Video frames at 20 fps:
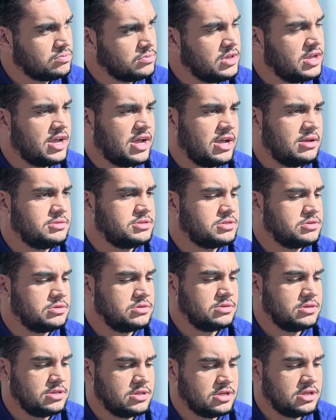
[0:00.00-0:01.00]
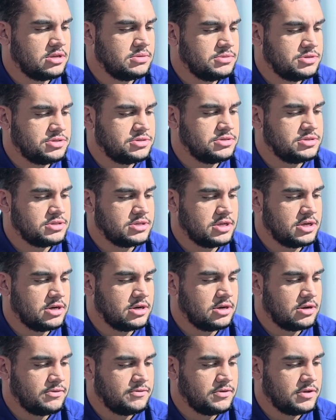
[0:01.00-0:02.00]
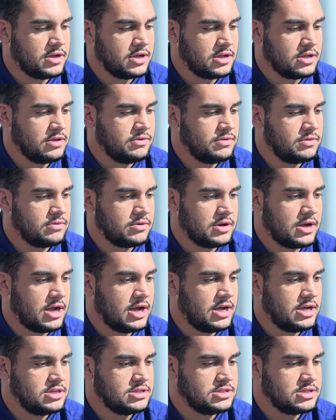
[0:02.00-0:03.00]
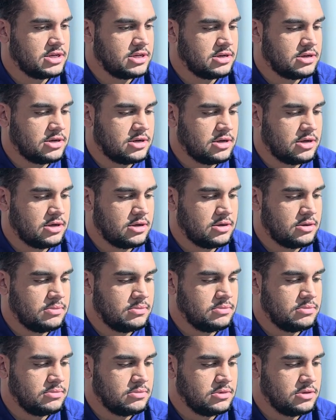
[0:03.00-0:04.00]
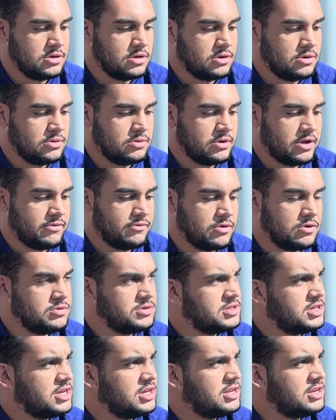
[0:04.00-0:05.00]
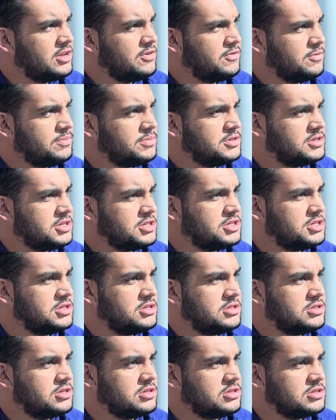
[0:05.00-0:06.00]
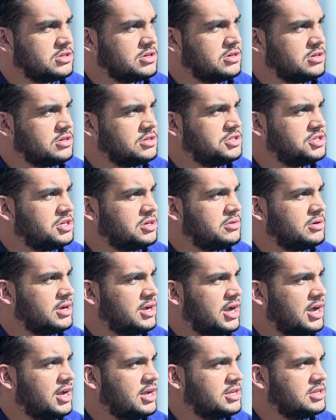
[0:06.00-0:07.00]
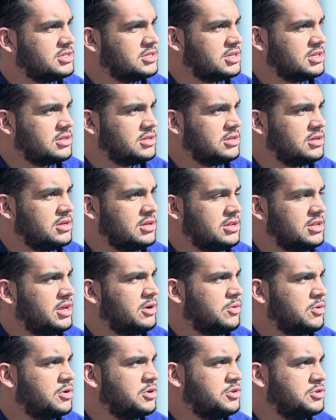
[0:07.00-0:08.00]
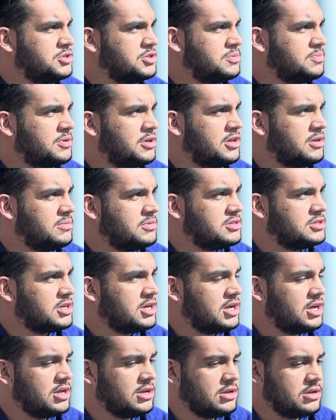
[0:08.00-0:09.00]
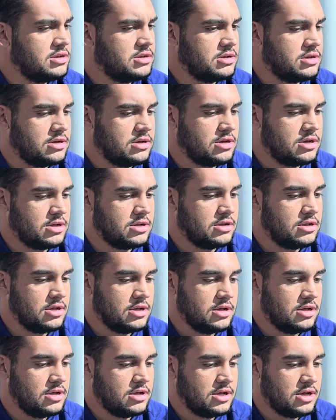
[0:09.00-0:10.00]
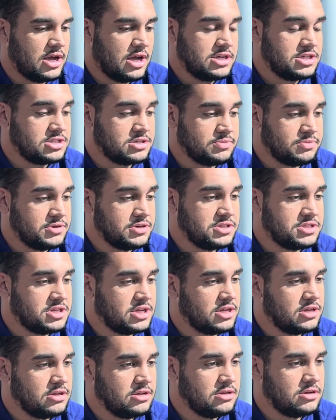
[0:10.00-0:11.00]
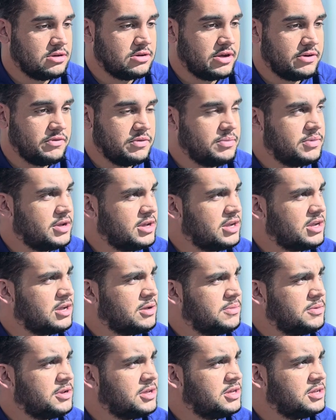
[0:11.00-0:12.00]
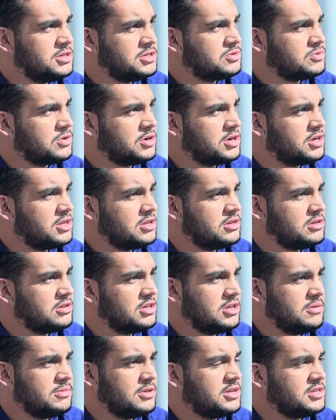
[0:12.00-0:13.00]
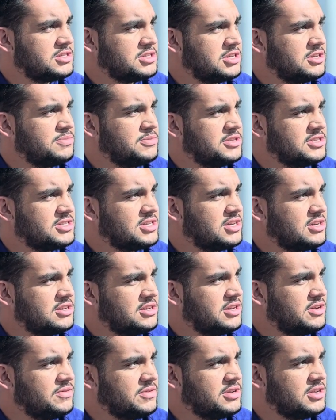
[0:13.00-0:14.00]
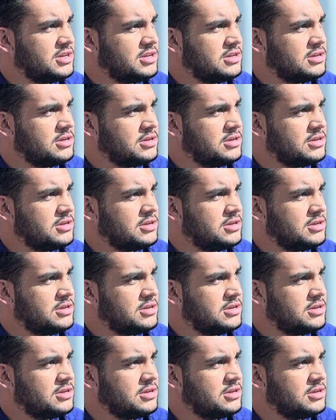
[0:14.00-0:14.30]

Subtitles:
Yeah, absolutely. The chemistry's there. I feel like even with guys that, you know, have rotated different positions, are starting to gel with guys that they weren't used to playing beside. And I just appreciate, you know, everybody coming in, just working and keeping that same mentality every day.